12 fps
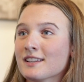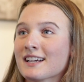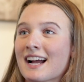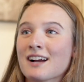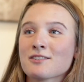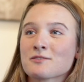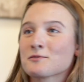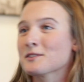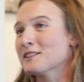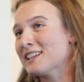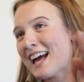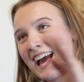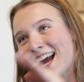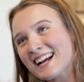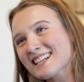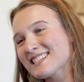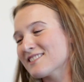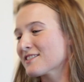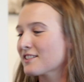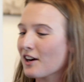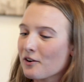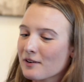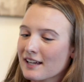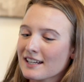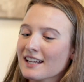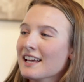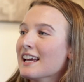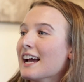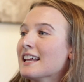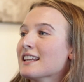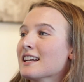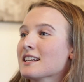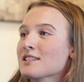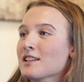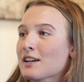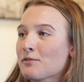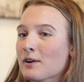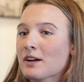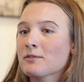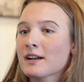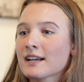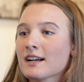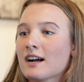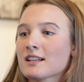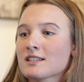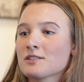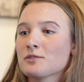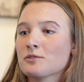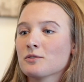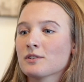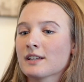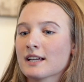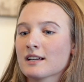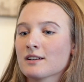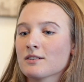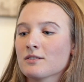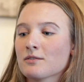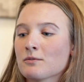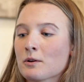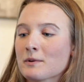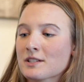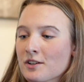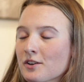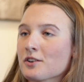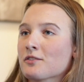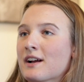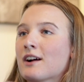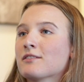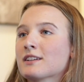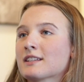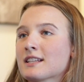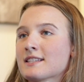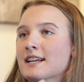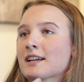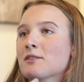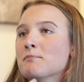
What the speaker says: Like I was relaxed, I was going, and then it's like right when I got to like where we turn around, like the second